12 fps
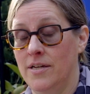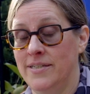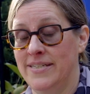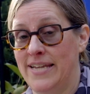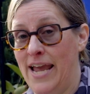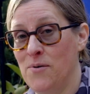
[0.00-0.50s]

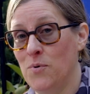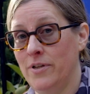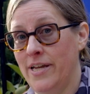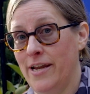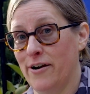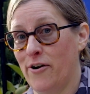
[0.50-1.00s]
Today we'll
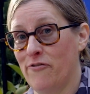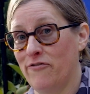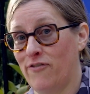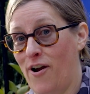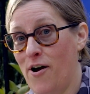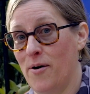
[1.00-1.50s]
hear
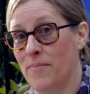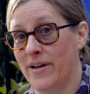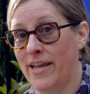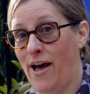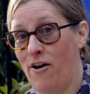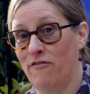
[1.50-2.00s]
from
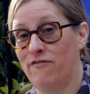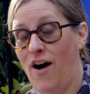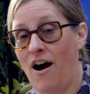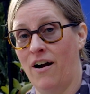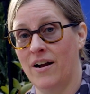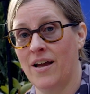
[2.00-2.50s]
Cal
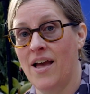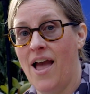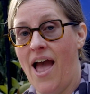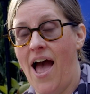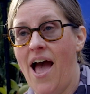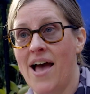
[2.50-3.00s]
Funk
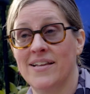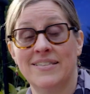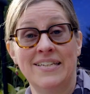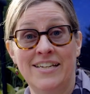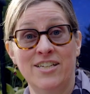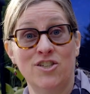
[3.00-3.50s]

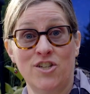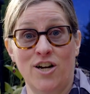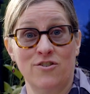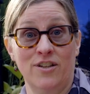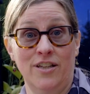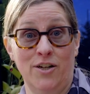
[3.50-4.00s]
as he
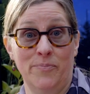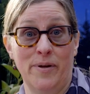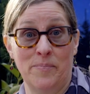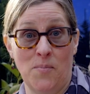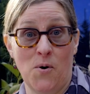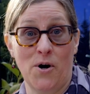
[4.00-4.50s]
shares a little
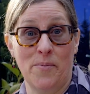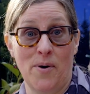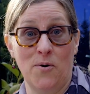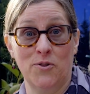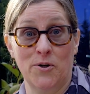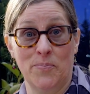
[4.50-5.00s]
bit more
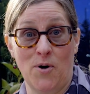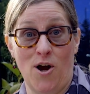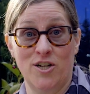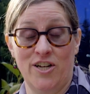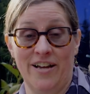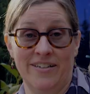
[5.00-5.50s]
about their
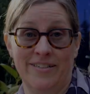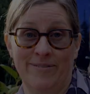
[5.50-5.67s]
project.